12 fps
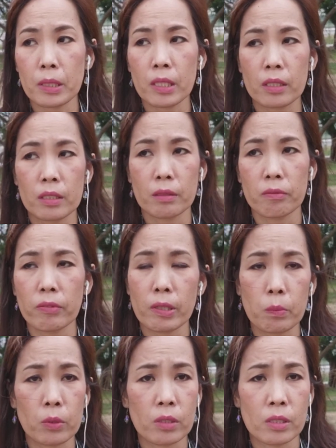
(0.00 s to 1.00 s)
being the
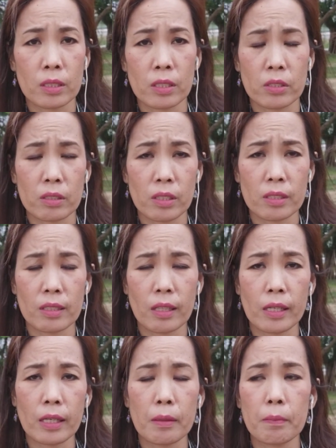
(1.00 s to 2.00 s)
faithful and discreet
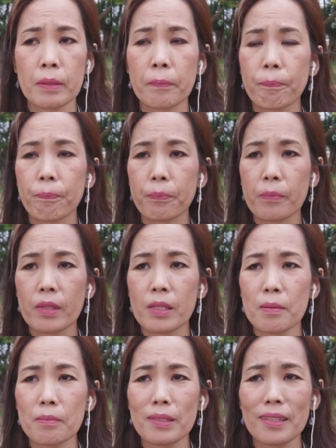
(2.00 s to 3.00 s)
slave.
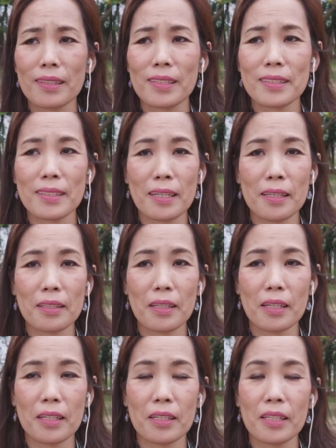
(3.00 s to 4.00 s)
But then he said,
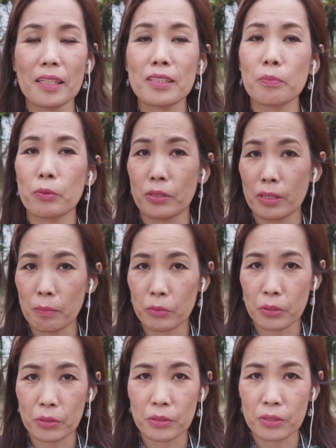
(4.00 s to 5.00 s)
it's
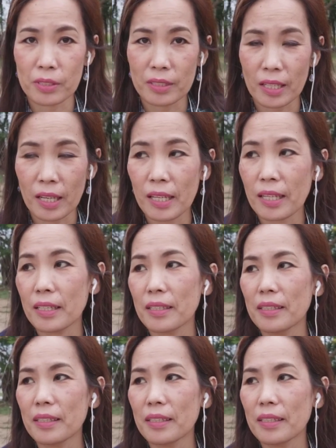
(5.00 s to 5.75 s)
presumptuous to say.